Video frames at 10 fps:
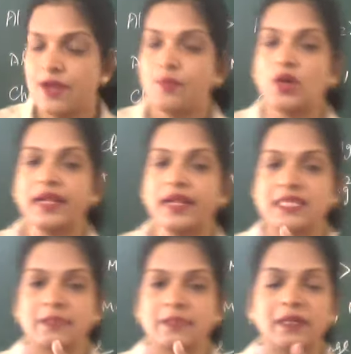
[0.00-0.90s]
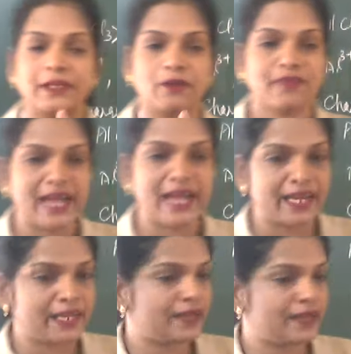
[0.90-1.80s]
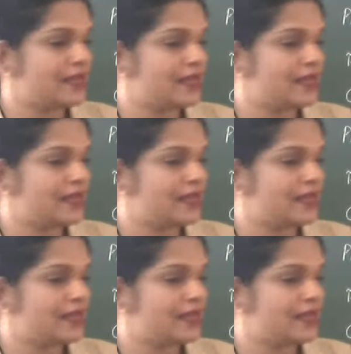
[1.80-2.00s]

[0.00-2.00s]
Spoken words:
polarizability of anion,